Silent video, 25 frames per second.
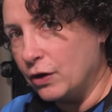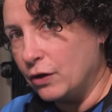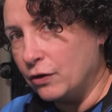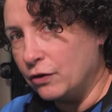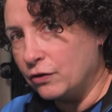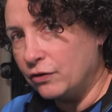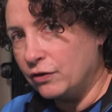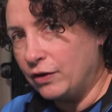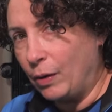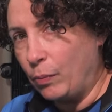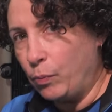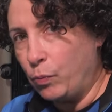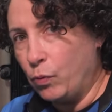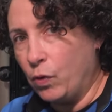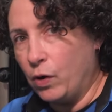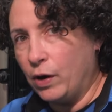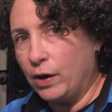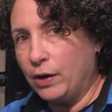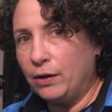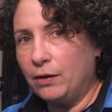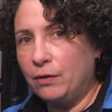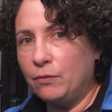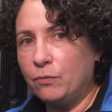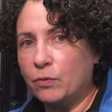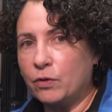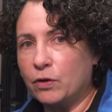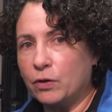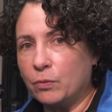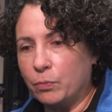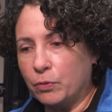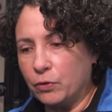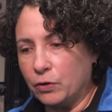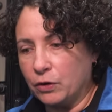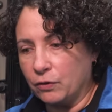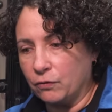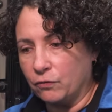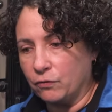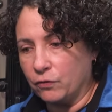step one. We're going to
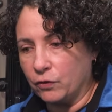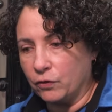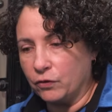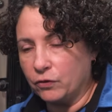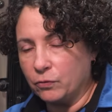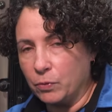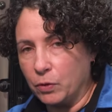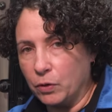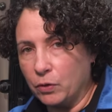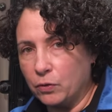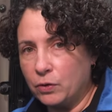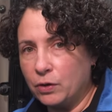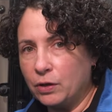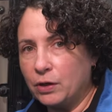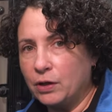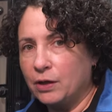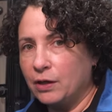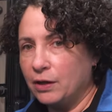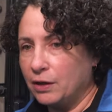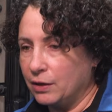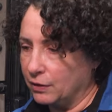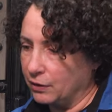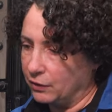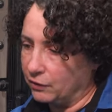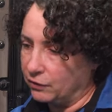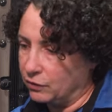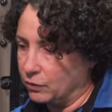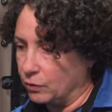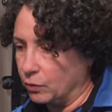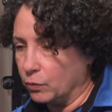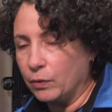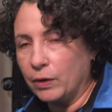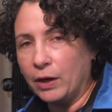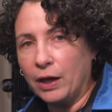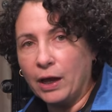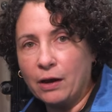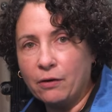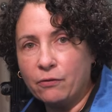put it in first mode. Let's see what
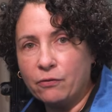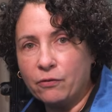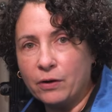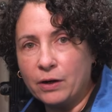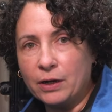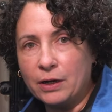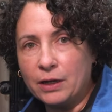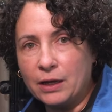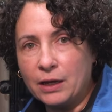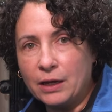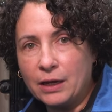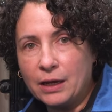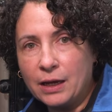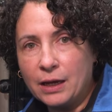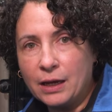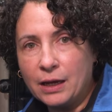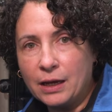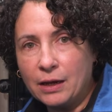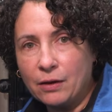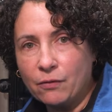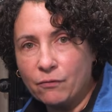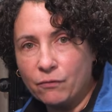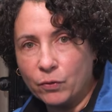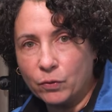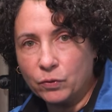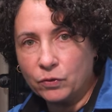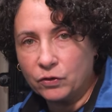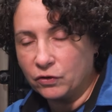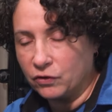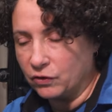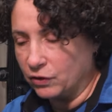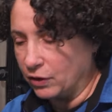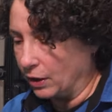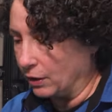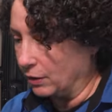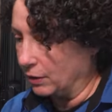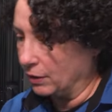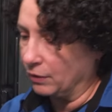we have for any voltage
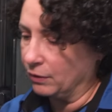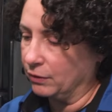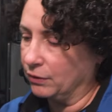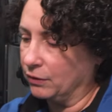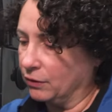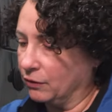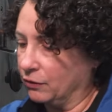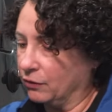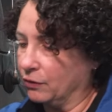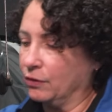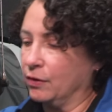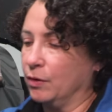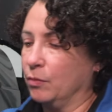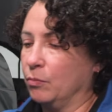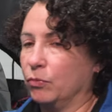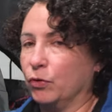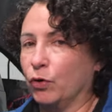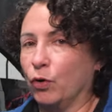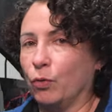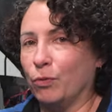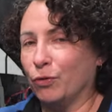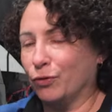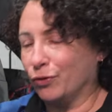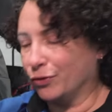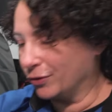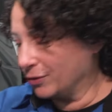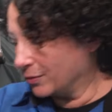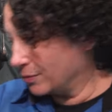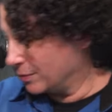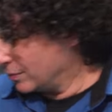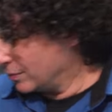down here at this blow motor.